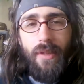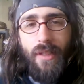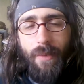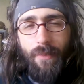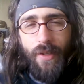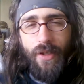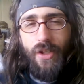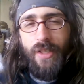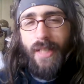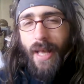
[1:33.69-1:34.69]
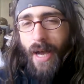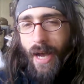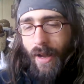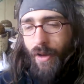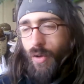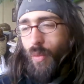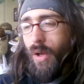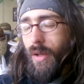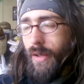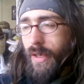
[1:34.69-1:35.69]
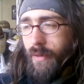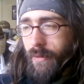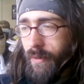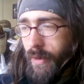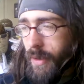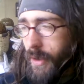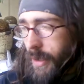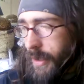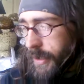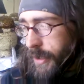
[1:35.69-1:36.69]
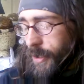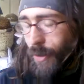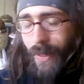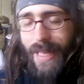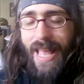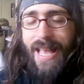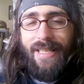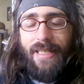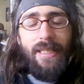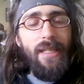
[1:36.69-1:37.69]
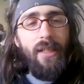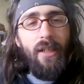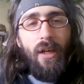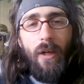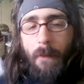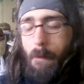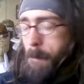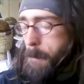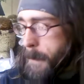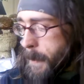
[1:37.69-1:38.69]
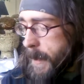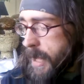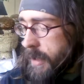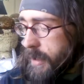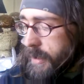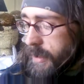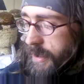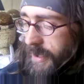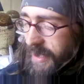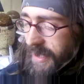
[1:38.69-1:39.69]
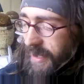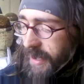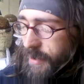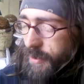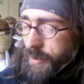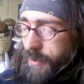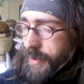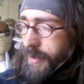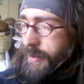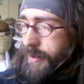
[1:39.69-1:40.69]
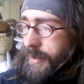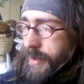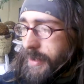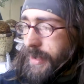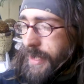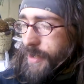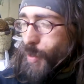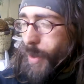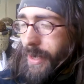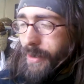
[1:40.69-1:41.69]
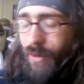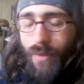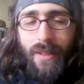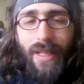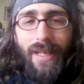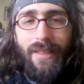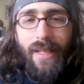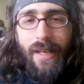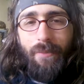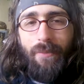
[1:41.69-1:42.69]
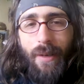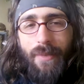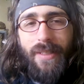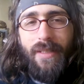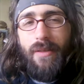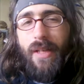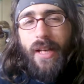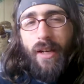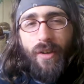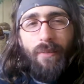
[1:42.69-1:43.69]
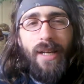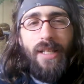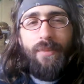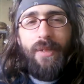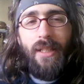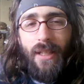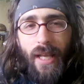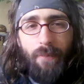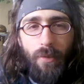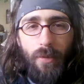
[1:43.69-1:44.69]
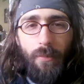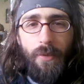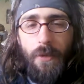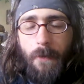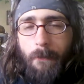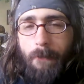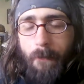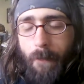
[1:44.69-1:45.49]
Something that's just that higher quality of, can't see it at all. Because I don't, that's why I don't like tape. I mean, it reminds me of light bulbs.